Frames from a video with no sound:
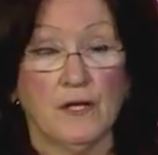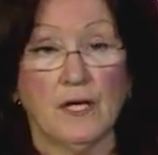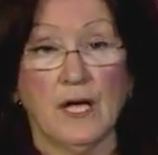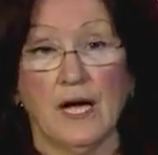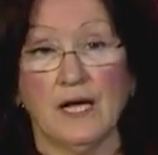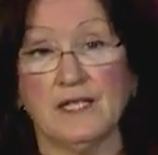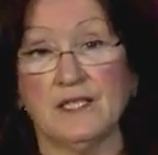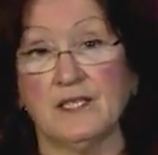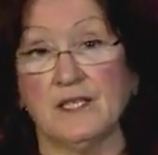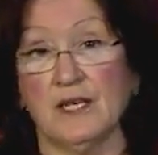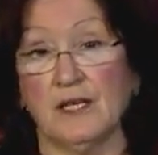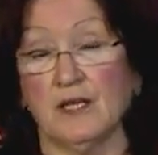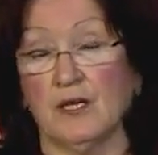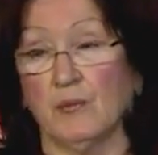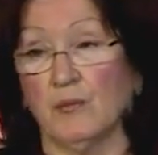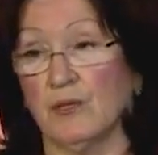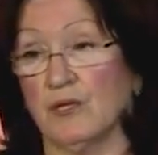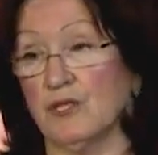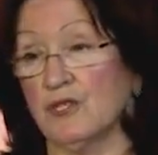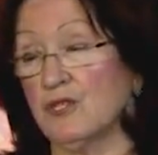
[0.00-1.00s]
I'd sit there
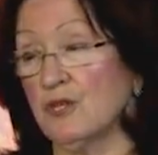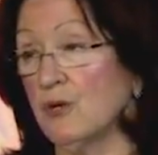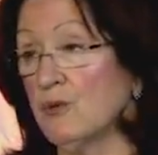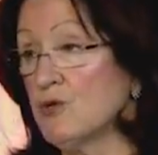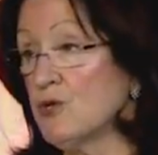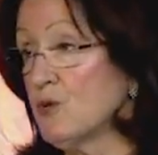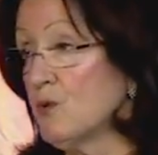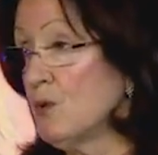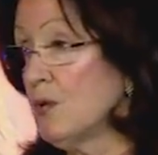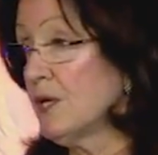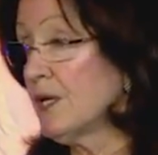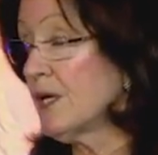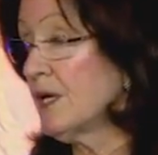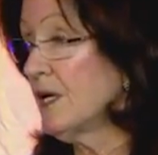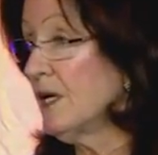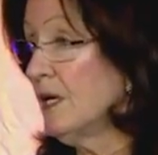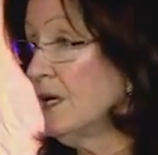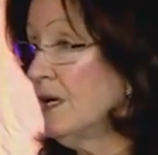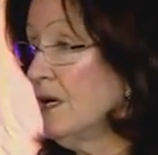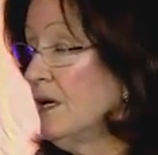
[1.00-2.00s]
with the social
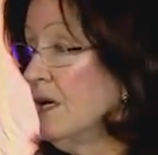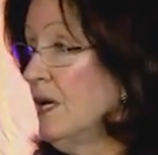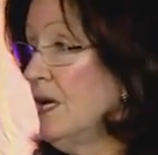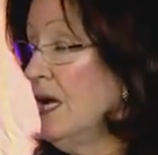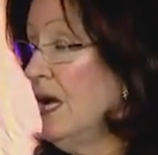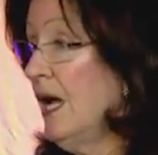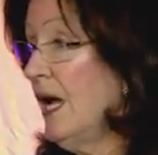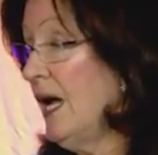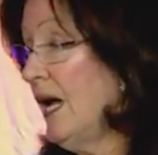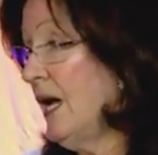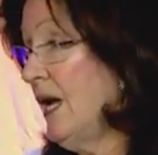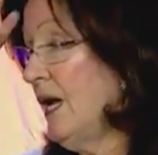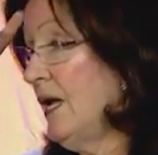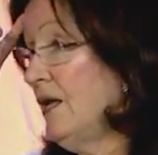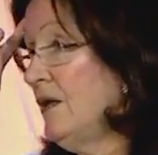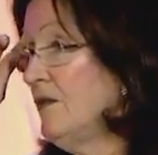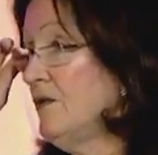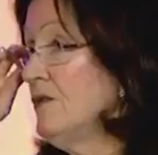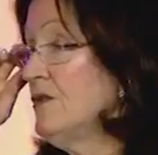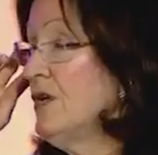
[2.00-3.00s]
worker,
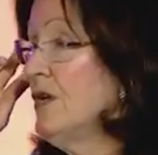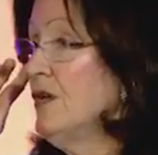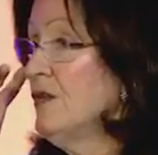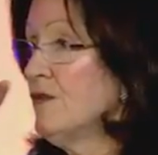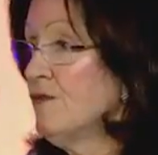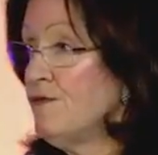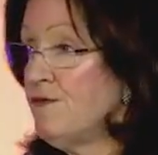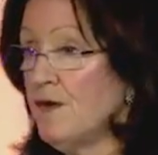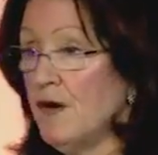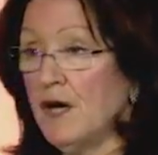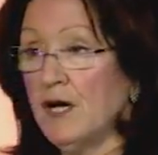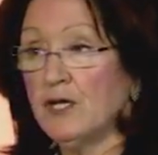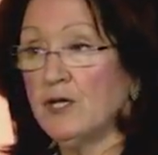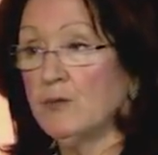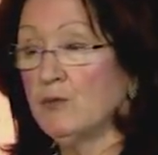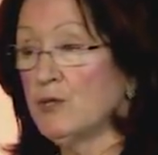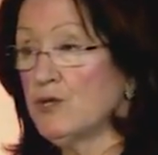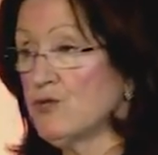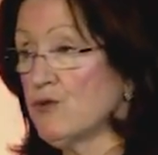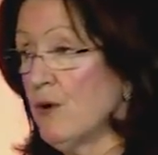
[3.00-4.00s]
and the father
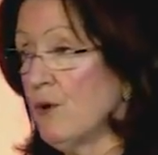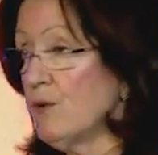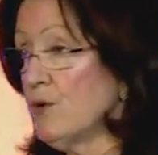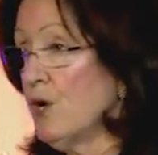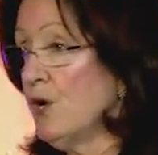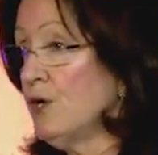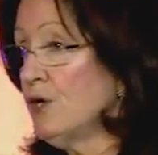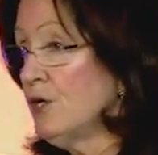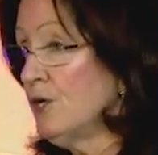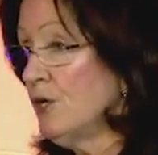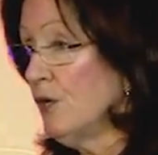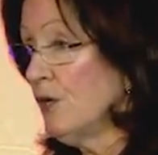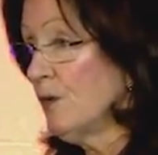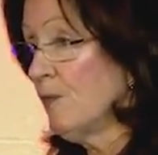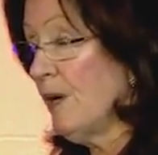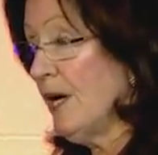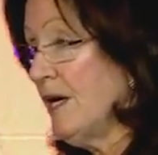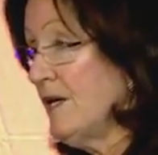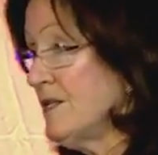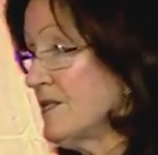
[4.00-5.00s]
would drone on and on
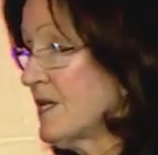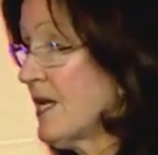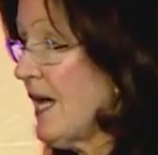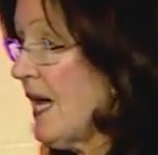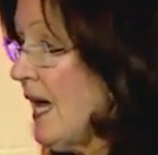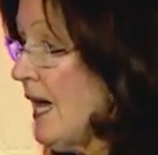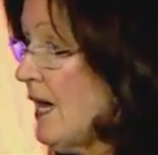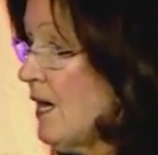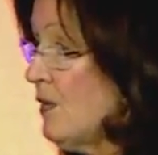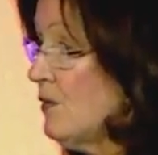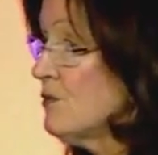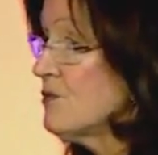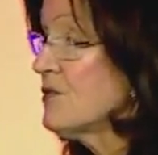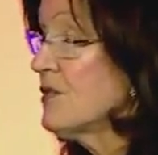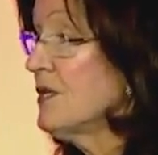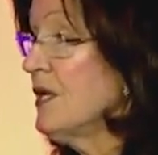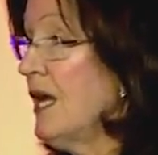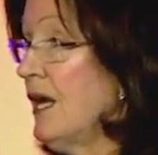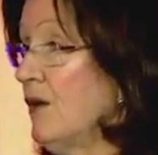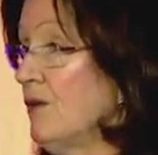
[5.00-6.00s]
about his cows and
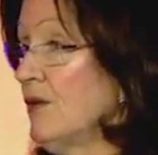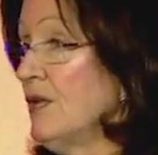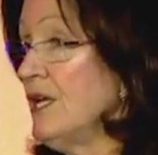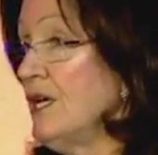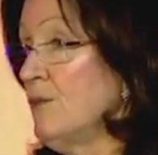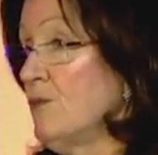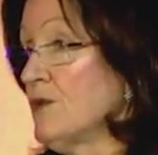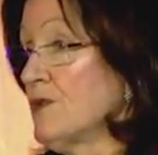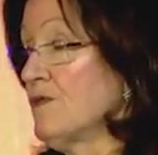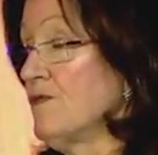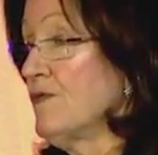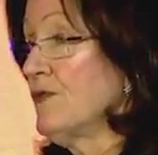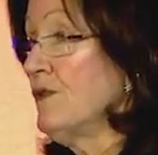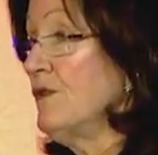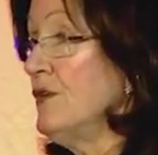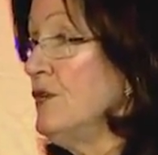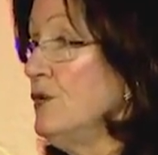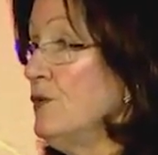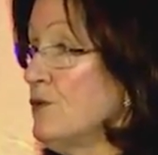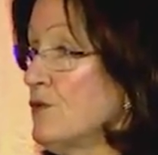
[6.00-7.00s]
how Lee wasn't very
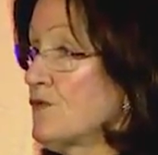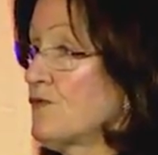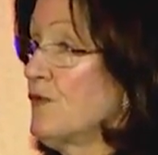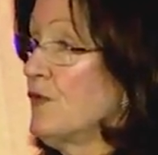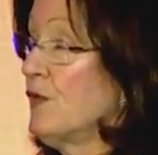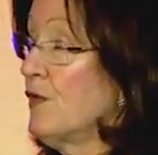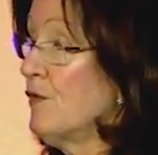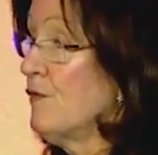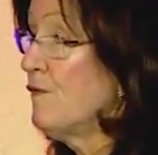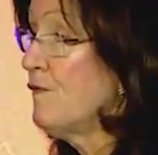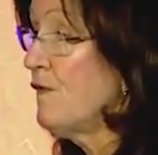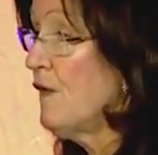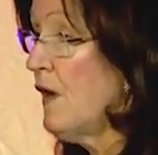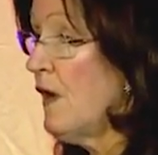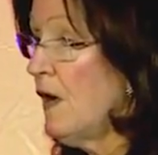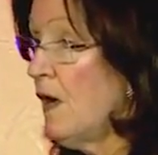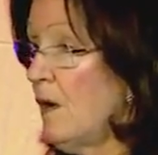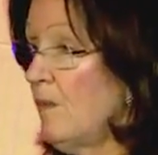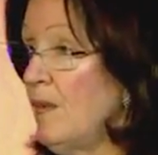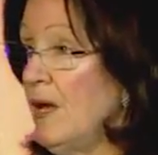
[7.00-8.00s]
useful on the
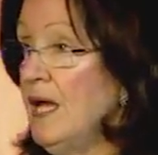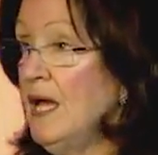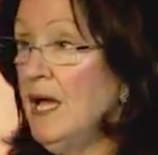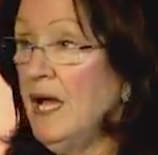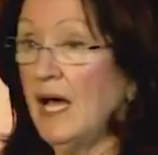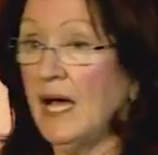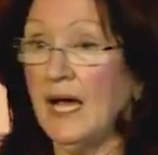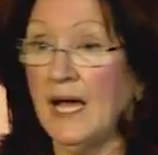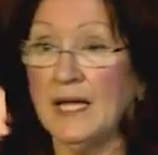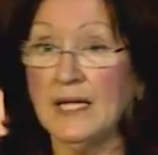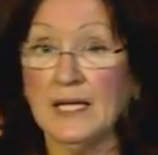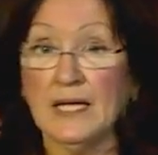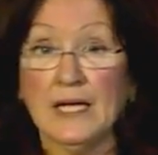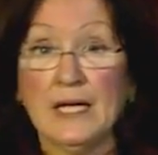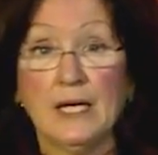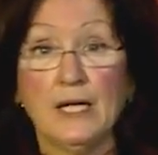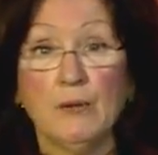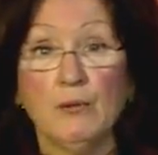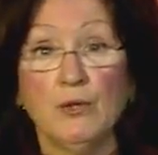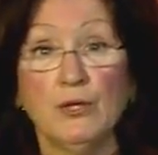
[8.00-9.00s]
farm, and
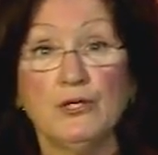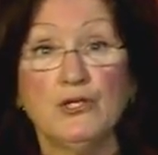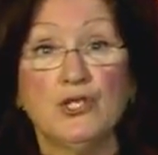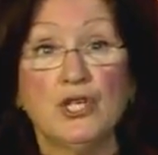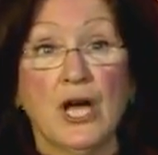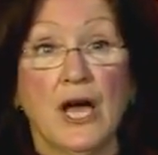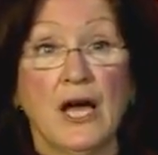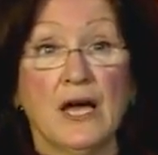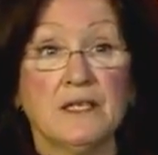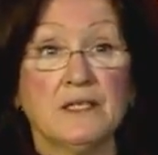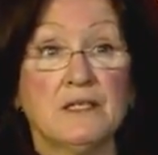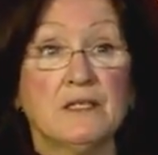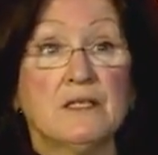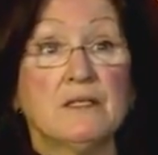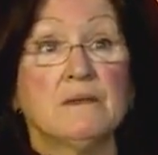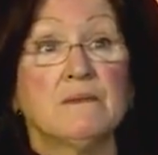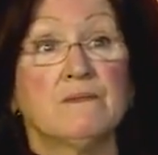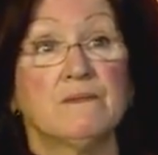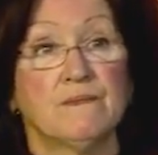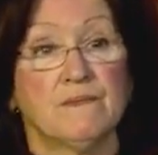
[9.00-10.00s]
Lee would just
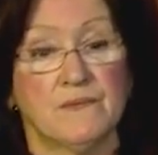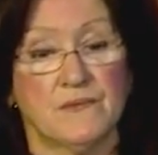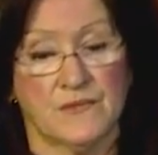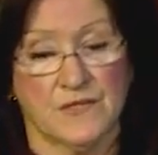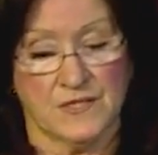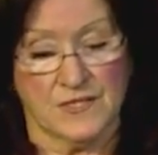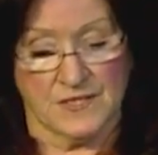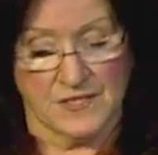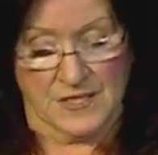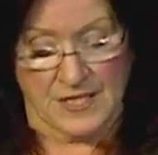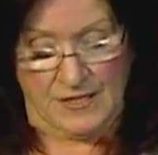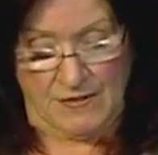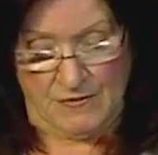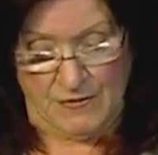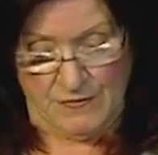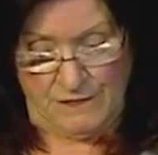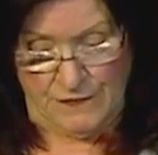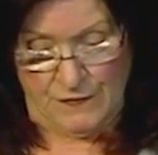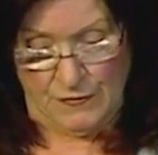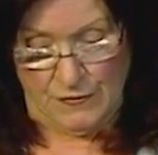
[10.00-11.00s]
stare at the
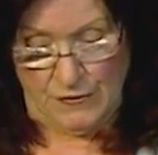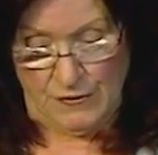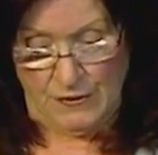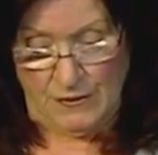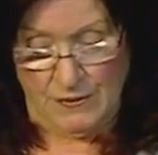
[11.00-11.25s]
floor.